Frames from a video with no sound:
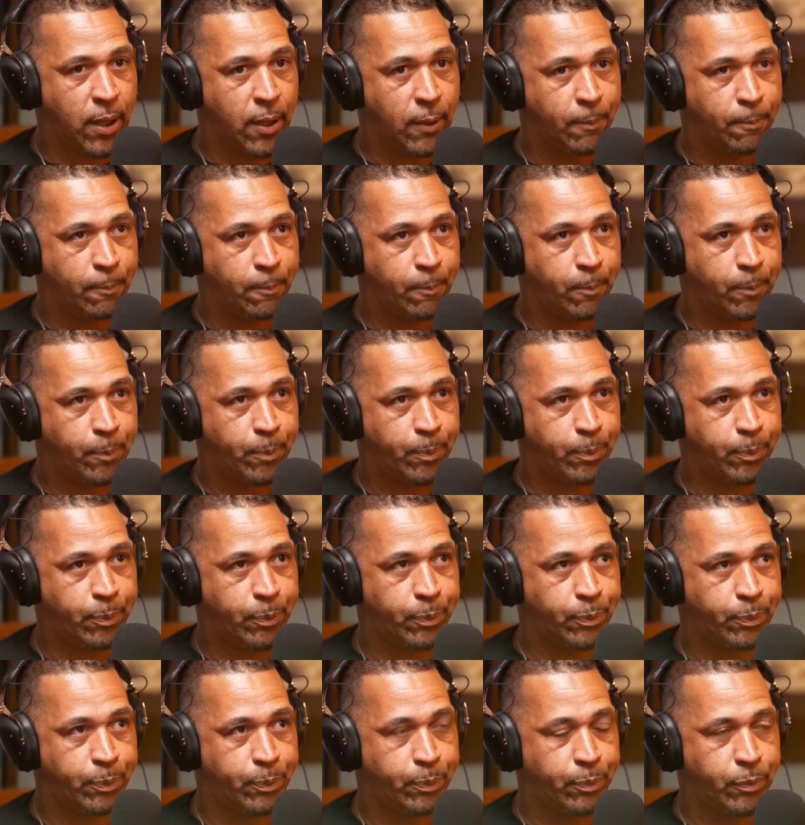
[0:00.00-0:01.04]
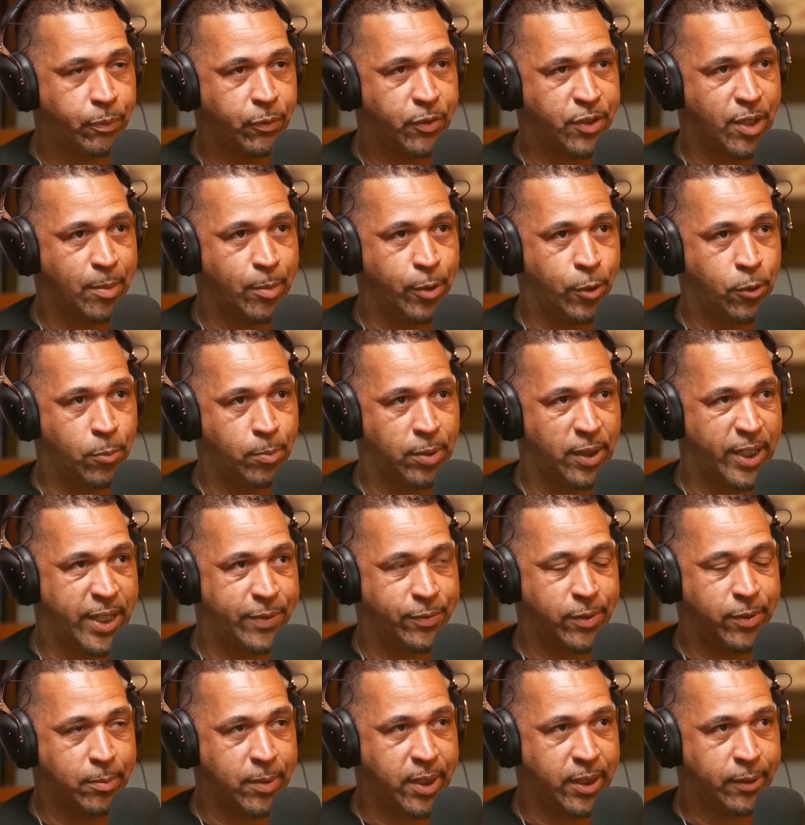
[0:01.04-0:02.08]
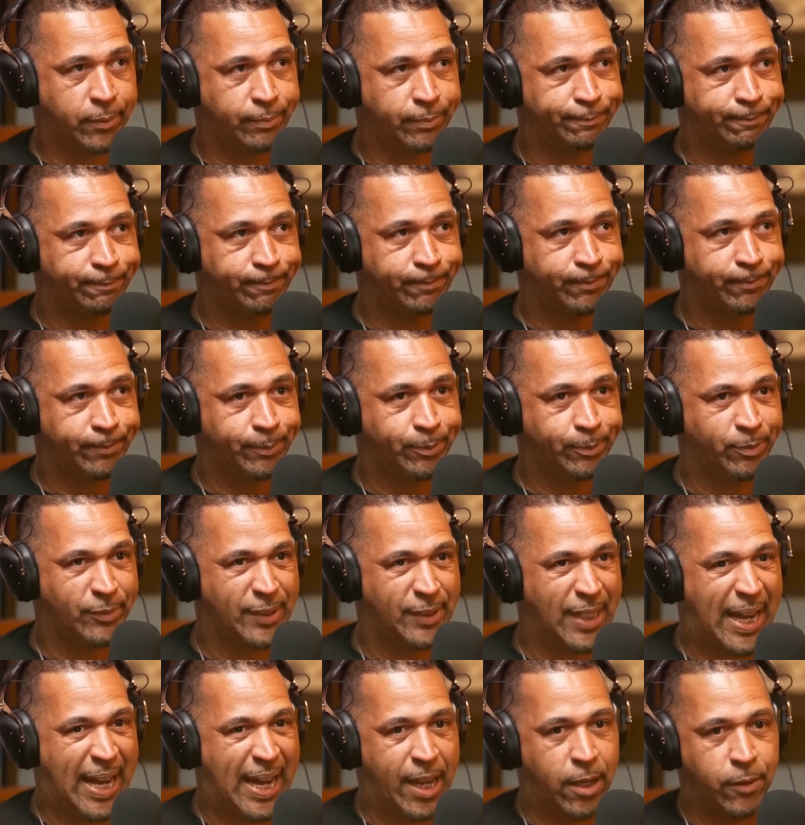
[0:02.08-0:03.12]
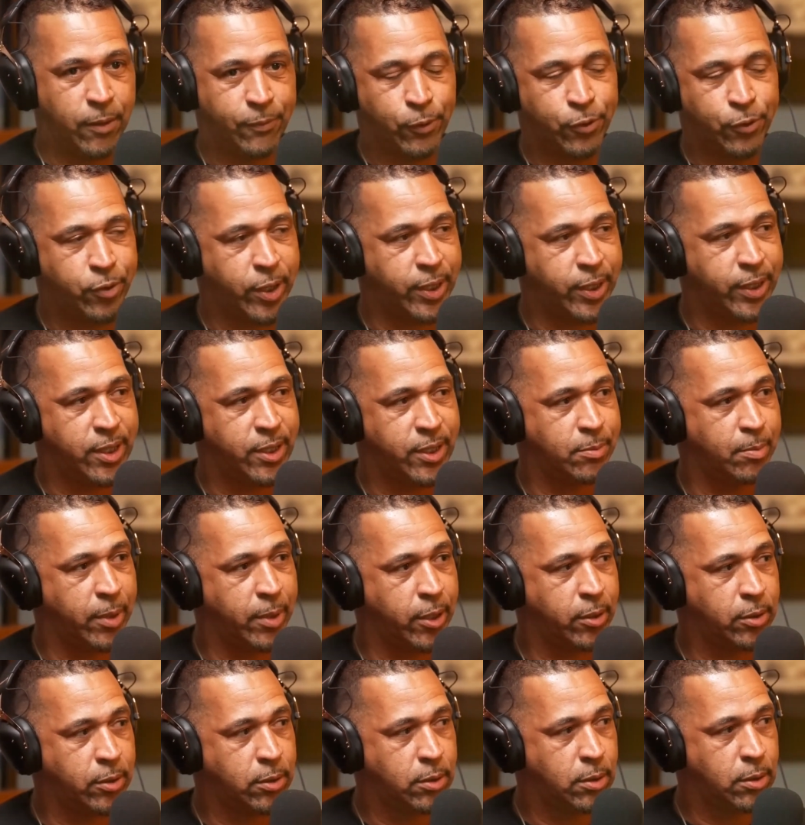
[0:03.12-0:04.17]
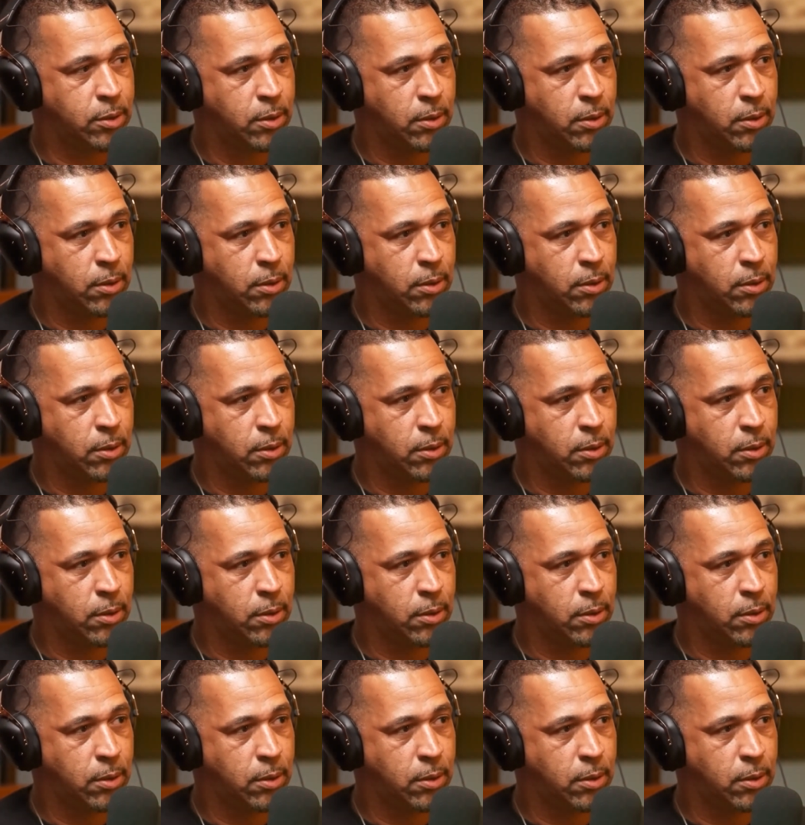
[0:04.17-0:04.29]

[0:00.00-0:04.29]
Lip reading: playful banter or a low-key flirtation? Some believed it might be a